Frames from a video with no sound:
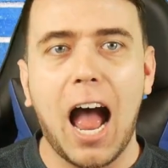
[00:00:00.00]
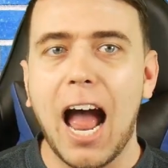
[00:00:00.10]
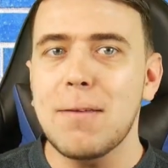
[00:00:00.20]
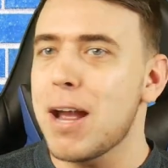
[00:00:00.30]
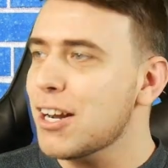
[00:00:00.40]

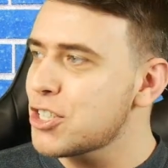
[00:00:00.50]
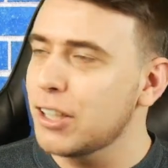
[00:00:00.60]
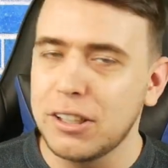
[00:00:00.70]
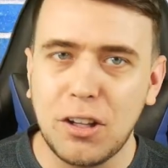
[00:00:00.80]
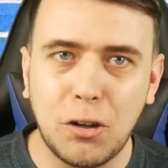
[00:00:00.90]
I, am
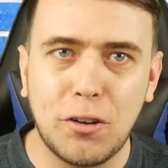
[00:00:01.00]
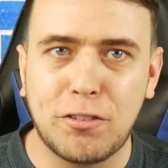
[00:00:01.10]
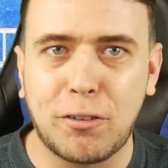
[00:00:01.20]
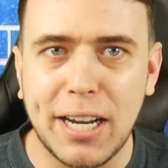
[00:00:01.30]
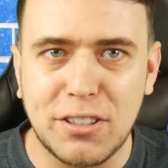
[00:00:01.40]
actually a little
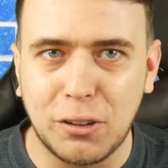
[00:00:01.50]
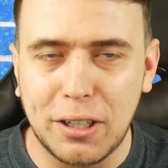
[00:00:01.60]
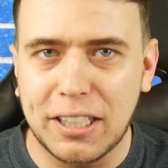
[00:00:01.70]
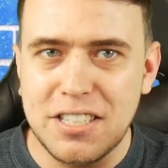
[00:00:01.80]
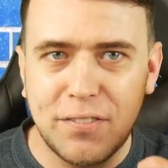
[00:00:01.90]
afraid to
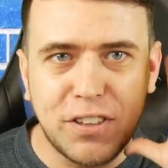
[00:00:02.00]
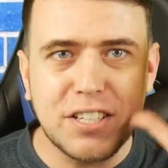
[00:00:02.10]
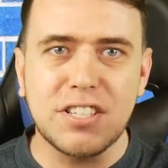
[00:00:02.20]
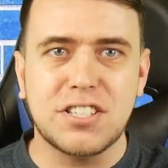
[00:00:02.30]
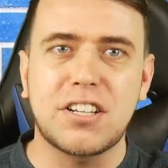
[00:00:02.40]
look because if
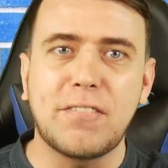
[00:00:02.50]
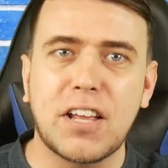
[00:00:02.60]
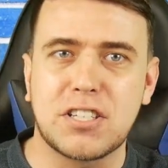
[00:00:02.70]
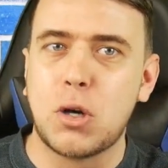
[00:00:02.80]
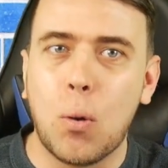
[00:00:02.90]
this is stuff
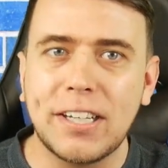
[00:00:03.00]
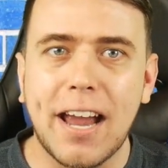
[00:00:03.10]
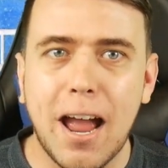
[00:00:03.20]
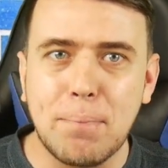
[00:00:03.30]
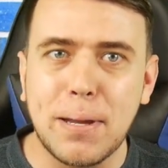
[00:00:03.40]
that's going
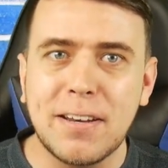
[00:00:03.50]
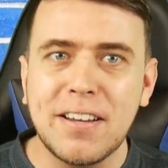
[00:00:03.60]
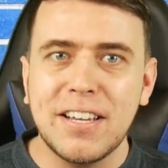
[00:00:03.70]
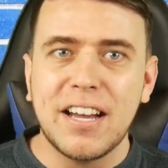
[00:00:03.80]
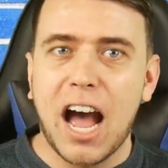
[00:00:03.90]
to
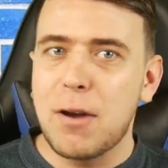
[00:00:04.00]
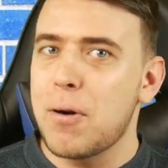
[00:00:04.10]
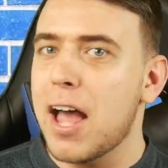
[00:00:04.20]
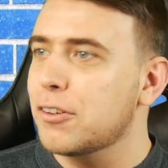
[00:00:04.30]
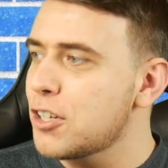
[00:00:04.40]
happen, I'd
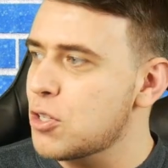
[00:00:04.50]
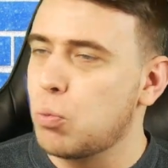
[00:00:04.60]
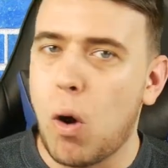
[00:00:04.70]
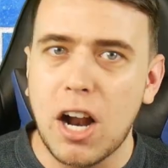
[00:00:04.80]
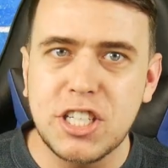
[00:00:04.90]
rather just
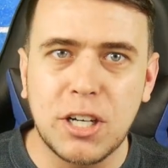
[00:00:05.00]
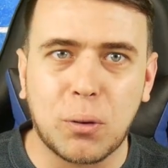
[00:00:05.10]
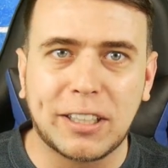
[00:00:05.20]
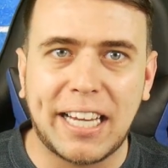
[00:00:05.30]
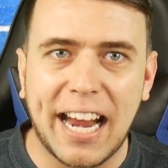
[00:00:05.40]
watch it
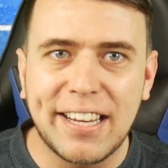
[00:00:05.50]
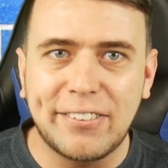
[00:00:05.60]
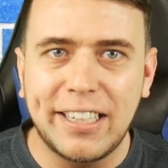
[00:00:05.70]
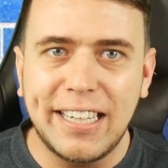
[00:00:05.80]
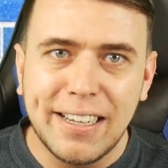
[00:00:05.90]

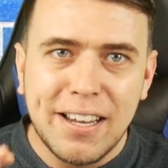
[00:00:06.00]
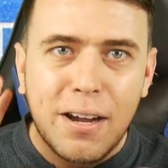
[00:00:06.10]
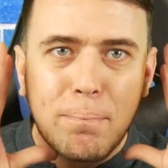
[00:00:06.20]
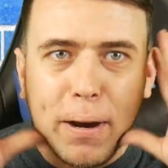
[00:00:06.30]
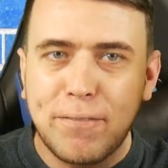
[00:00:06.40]
organically.
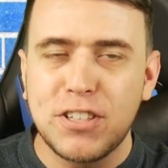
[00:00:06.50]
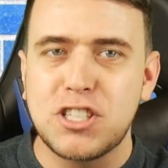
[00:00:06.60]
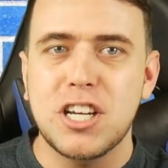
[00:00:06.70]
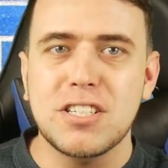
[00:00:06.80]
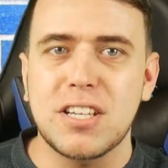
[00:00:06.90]
But if
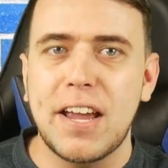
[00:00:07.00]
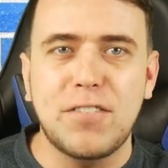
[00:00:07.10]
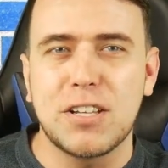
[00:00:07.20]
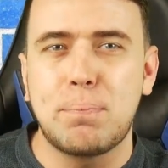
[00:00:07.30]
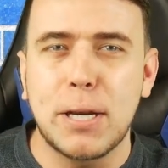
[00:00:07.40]
it's just,
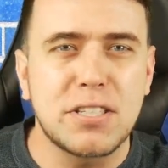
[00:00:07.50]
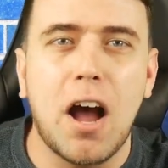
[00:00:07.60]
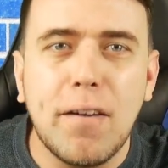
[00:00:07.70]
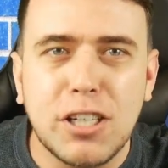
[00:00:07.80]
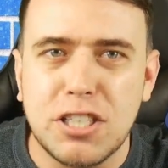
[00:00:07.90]
if, but it's
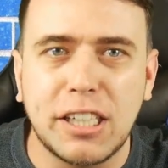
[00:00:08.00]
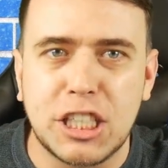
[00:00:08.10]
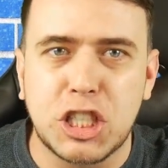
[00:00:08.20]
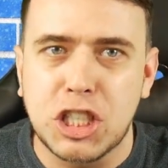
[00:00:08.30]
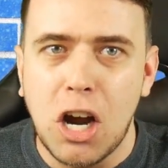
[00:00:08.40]
obviously
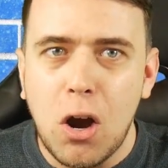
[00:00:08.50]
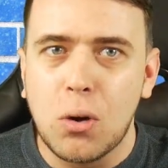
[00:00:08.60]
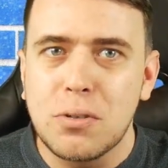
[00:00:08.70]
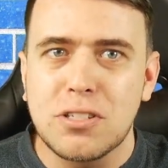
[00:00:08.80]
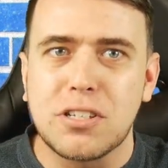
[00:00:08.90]
it's
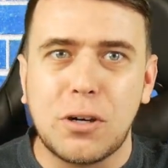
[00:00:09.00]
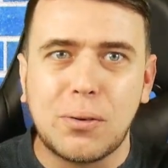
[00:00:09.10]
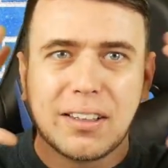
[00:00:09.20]
shown, so